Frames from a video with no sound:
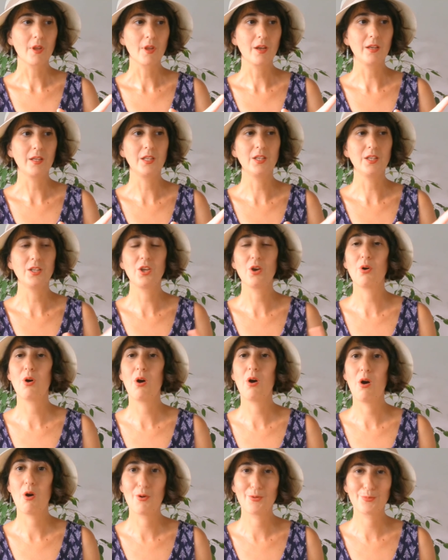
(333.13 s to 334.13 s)
in
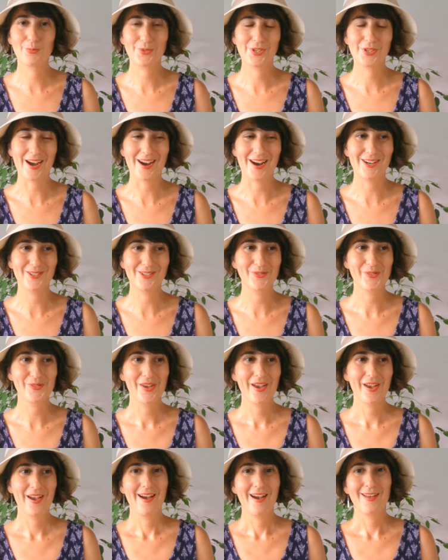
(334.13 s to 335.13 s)
your hometown
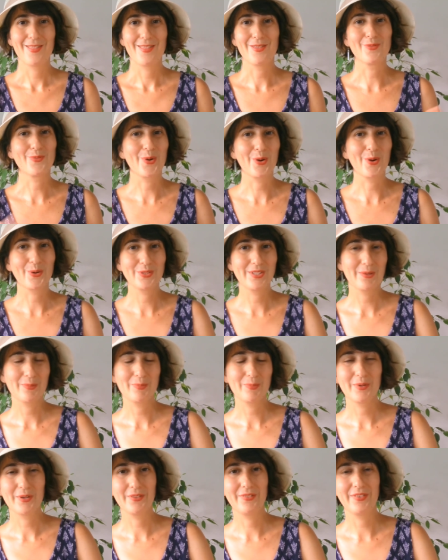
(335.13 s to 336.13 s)
the roads are
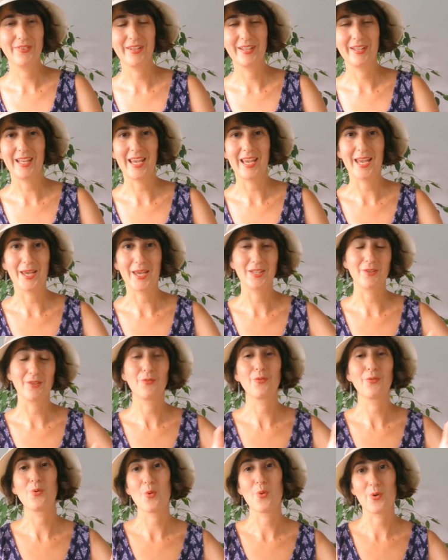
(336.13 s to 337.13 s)
perfect, and of
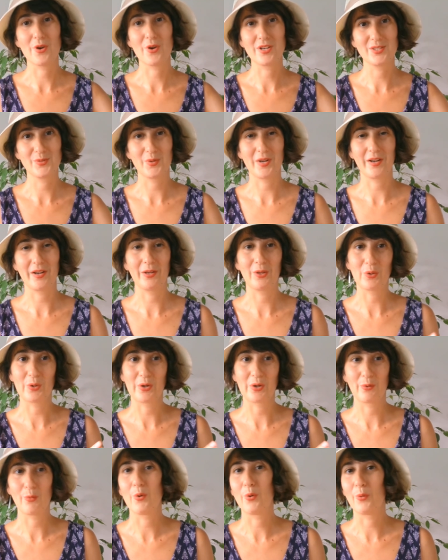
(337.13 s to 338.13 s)
course where
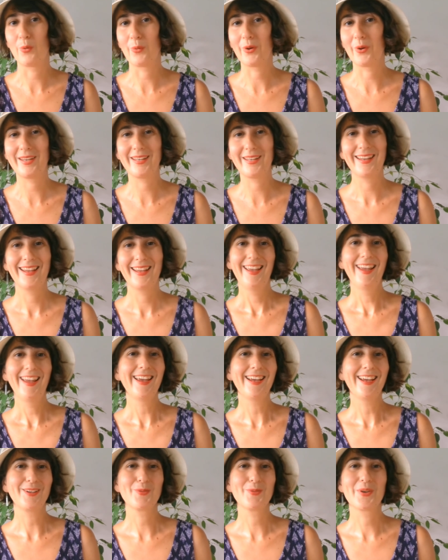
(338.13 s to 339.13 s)
you're going
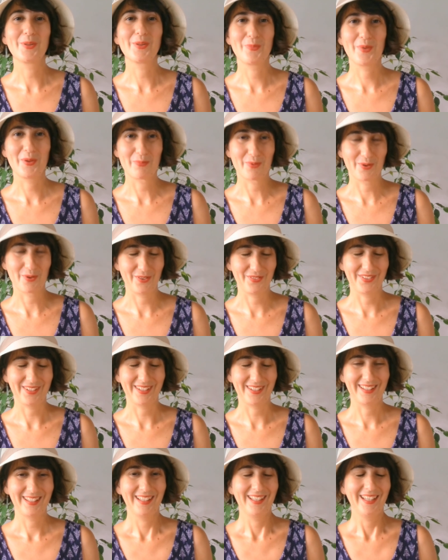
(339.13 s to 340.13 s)
it will be
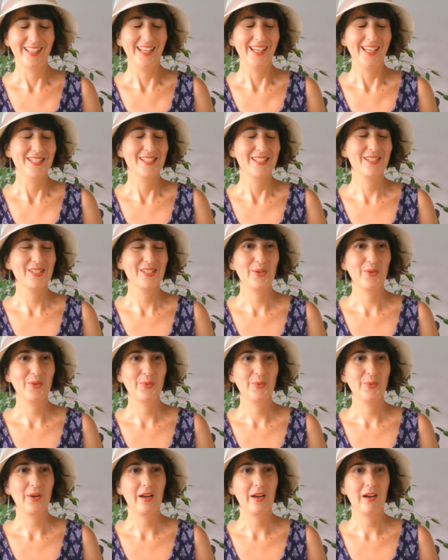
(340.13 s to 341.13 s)
perfect.
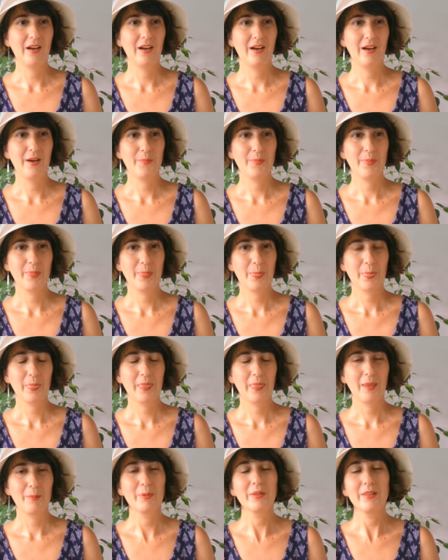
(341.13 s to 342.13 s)
So
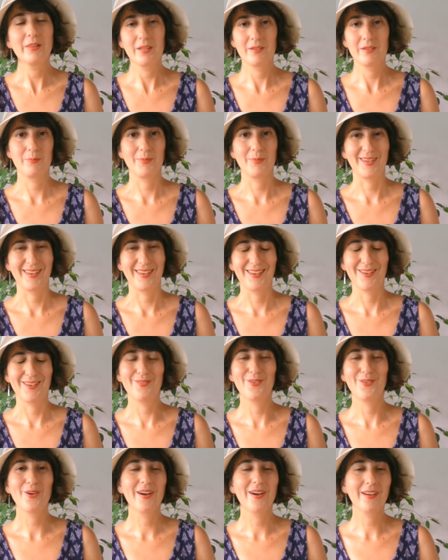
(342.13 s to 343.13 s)
believe me,
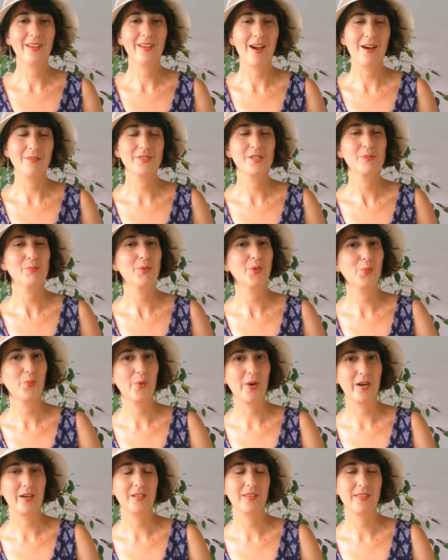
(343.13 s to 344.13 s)
if you're comfortable
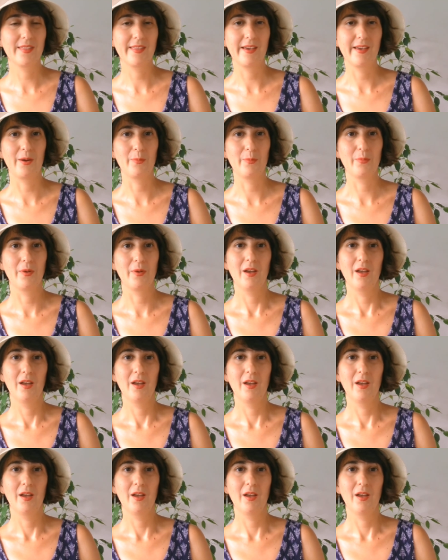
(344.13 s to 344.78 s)
wearing them